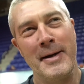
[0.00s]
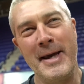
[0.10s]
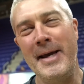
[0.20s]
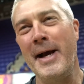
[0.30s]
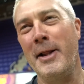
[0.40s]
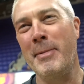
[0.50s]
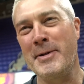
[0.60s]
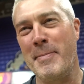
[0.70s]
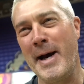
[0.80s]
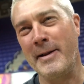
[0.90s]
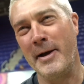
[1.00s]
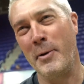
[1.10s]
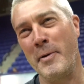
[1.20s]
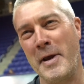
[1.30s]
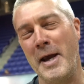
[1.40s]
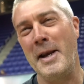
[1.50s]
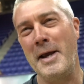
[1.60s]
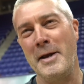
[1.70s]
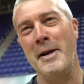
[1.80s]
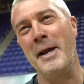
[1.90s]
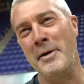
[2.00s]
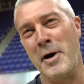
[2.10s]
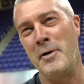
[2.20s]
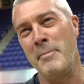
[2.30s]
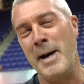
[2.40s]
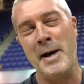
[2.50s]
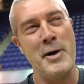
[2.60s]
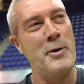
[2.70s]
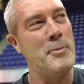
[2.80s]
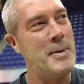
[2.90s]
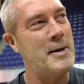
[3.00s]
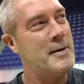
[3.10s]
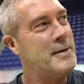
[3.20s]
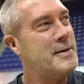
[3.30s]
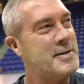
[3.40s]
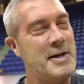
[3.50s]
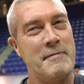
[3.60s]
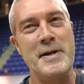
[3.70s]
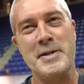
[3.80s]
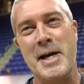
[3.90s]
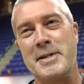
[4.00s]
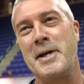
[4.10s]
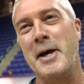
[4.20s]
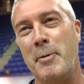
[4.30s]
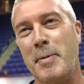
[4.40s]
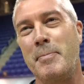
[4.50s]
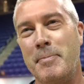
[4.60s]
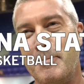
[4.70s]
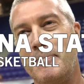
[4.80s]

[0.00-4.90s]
key elements back there with Kenny and, and Dalton back home, but see if these guys can help them.